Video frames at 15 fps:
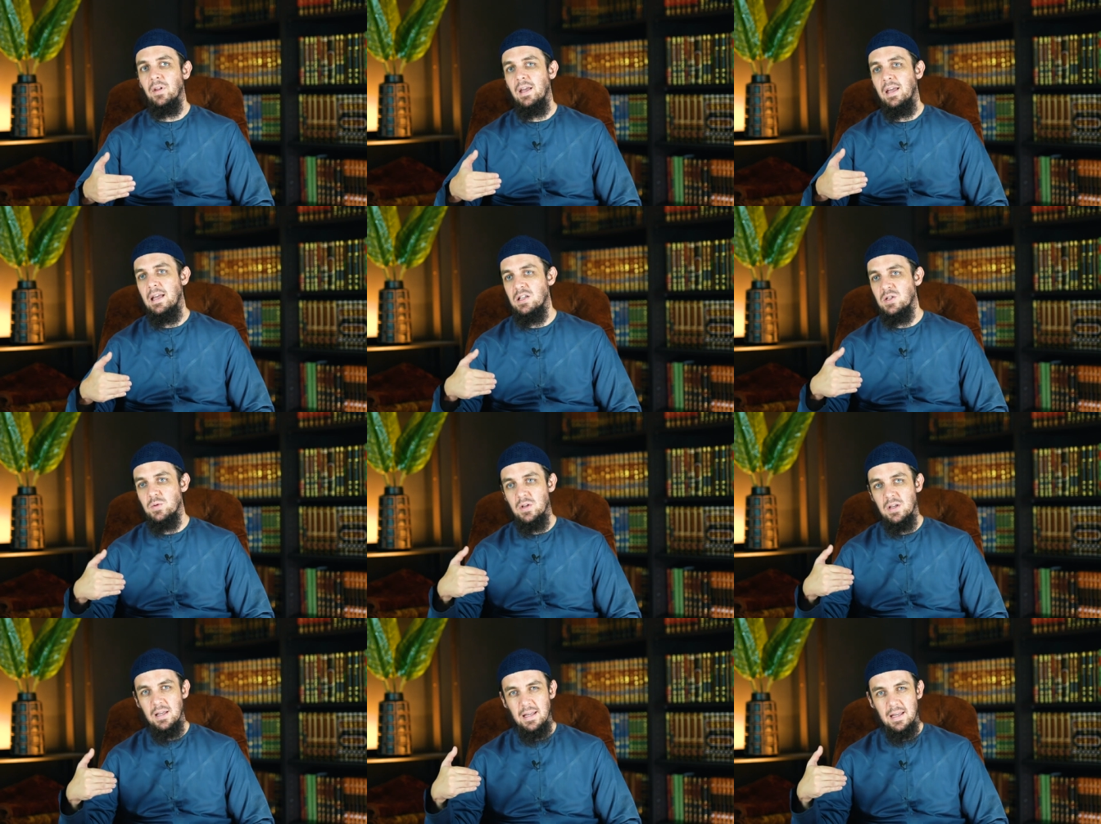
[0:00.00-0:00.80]
his,
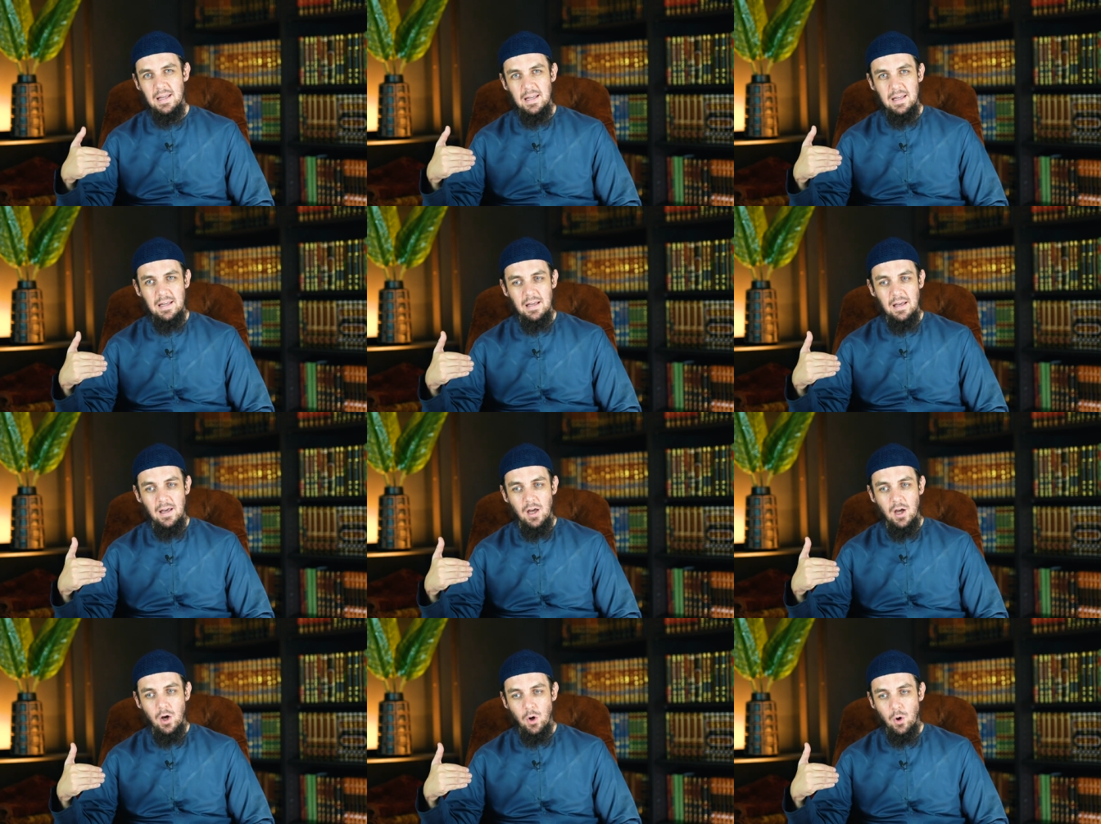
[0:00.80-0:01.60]
he
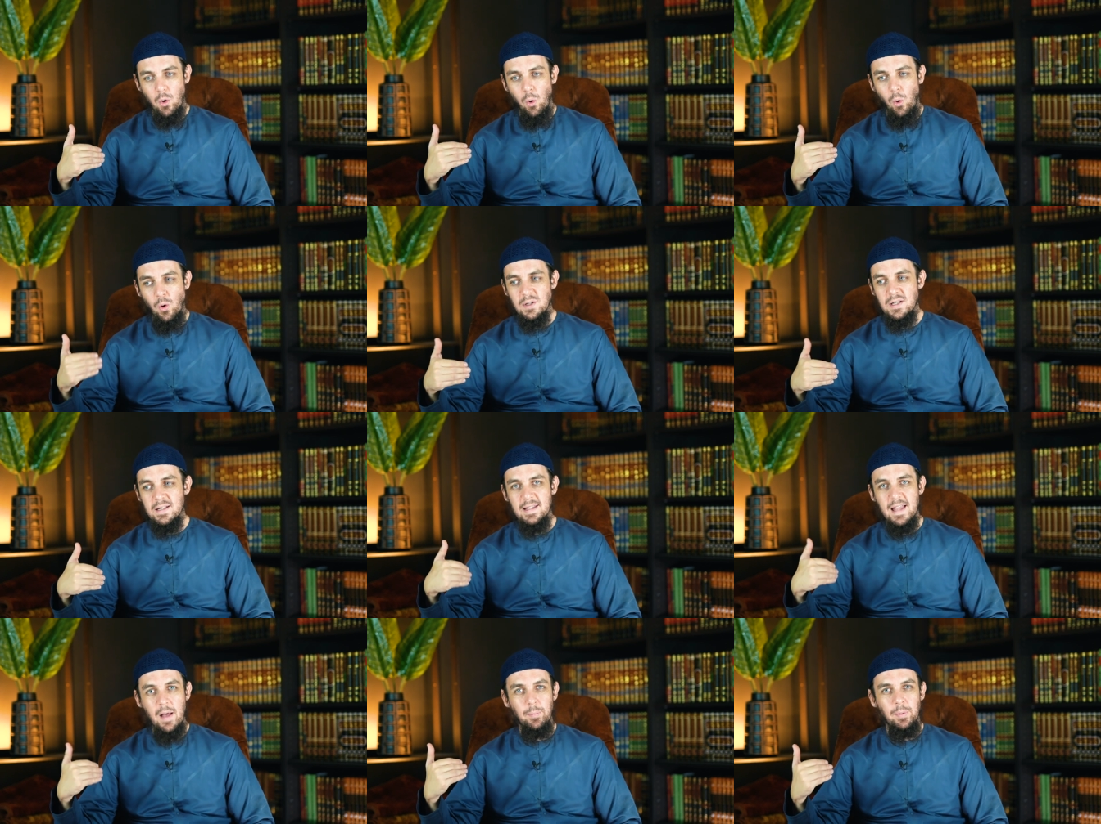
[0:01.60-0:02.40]

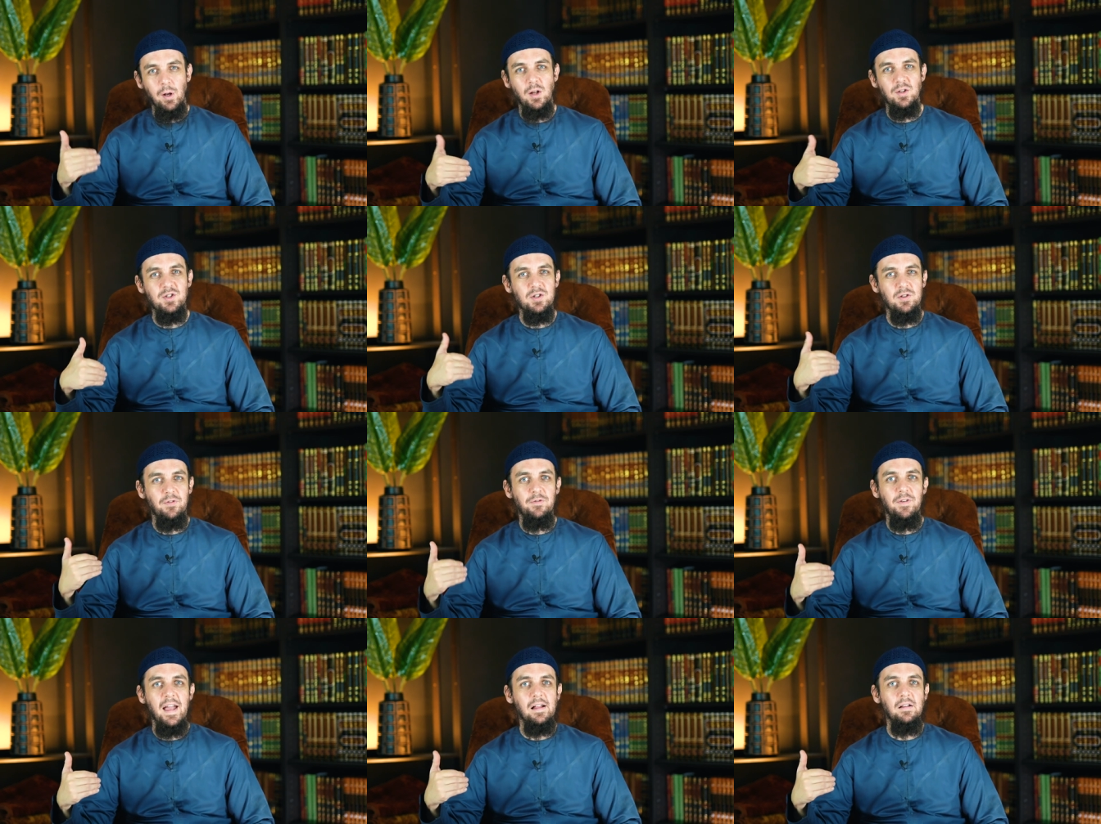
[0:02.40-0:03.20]
causes their plots to
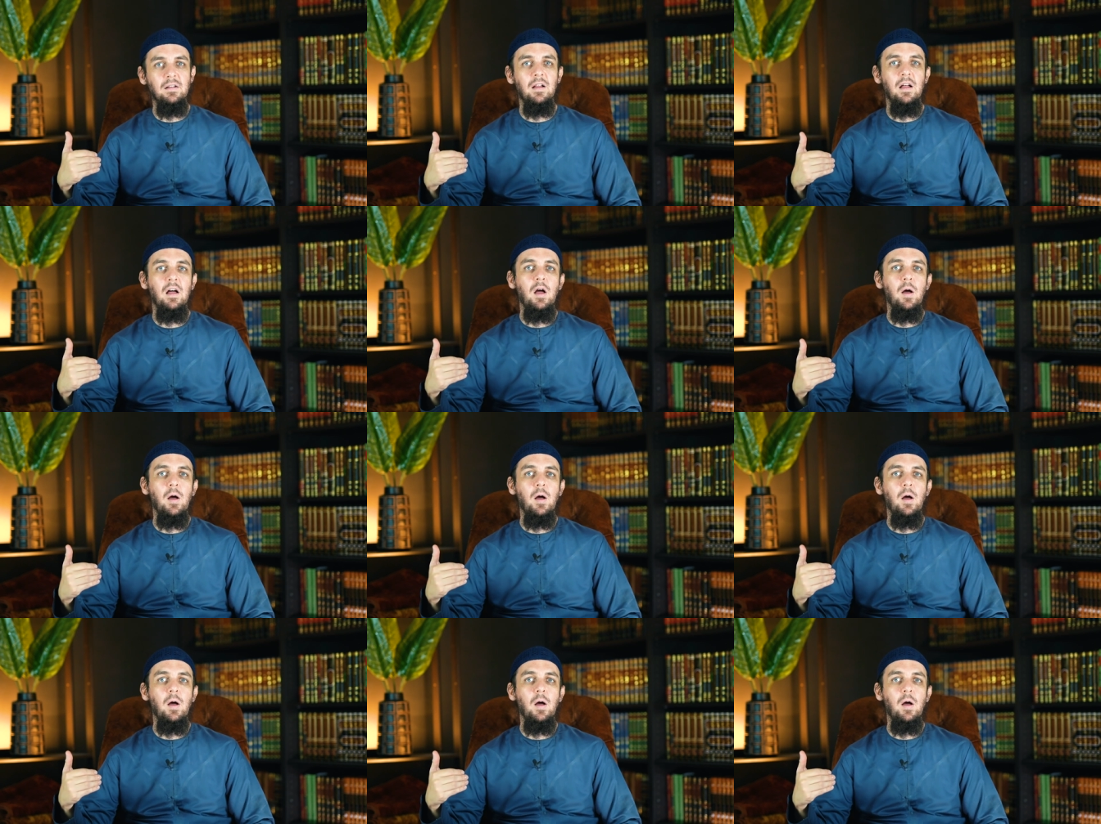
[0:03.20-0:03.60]
fail